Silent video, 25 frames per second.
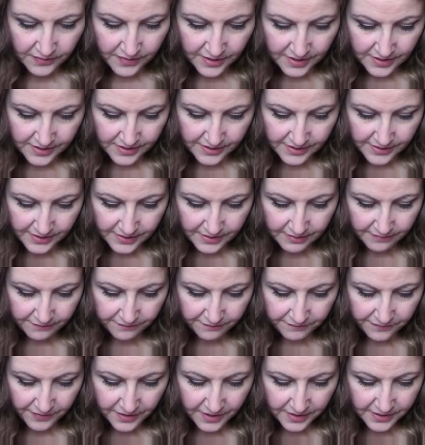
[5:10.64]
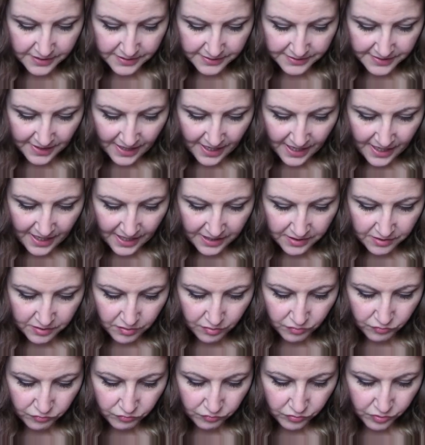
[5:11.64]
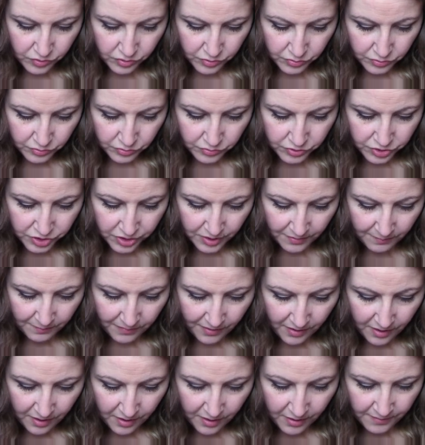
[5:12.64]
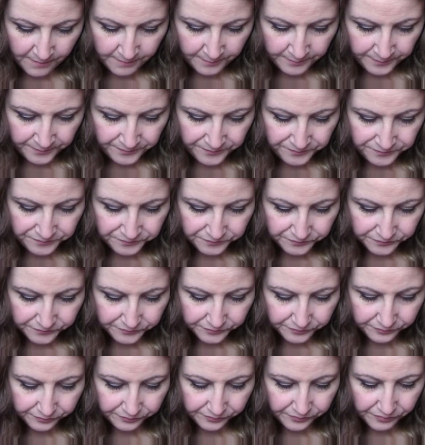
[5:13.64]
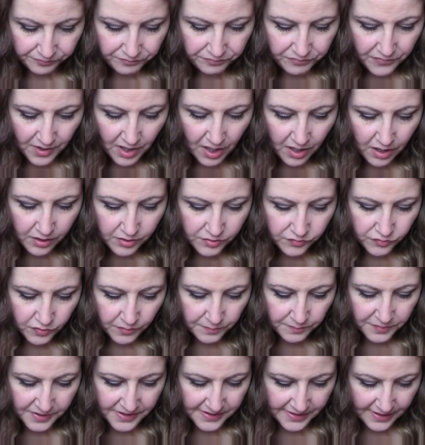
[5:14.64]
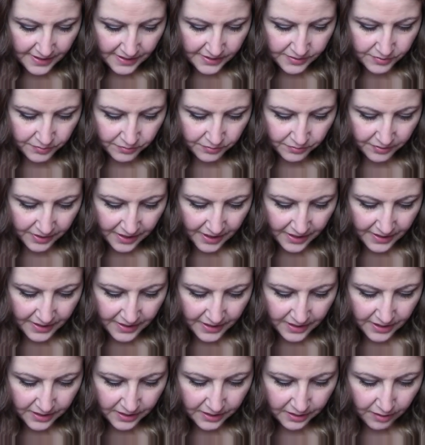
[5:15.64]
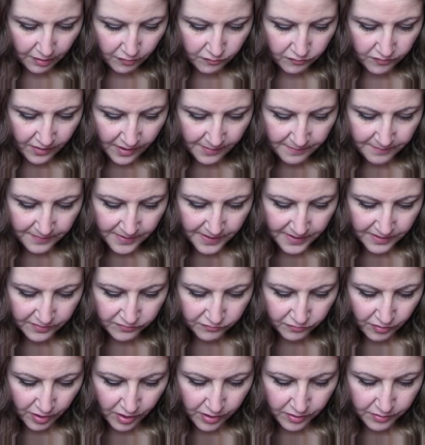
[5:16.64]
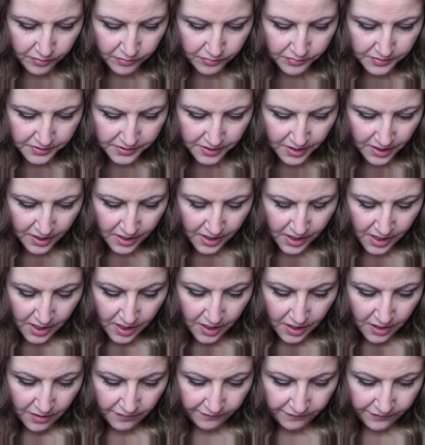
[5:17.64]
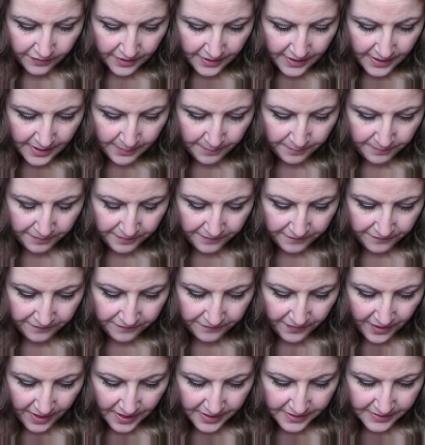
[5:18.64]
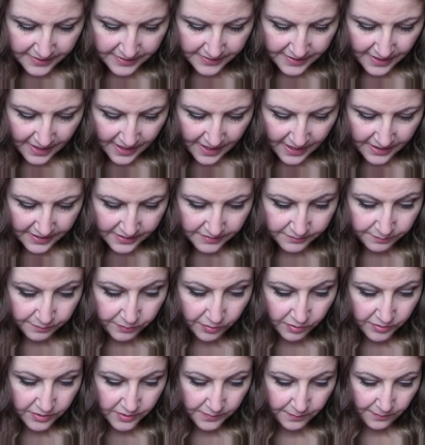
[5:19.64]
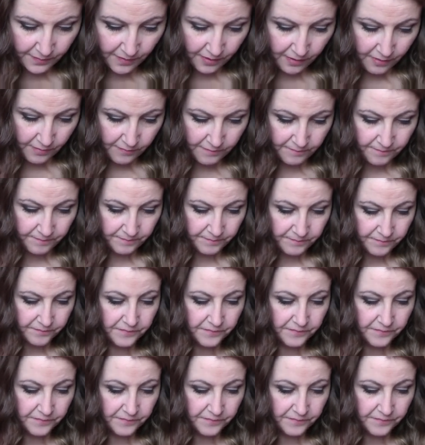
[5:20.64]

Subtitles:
this Figs and Rouge Balm, 100% organic Rambling Rose for lip, face and body balm.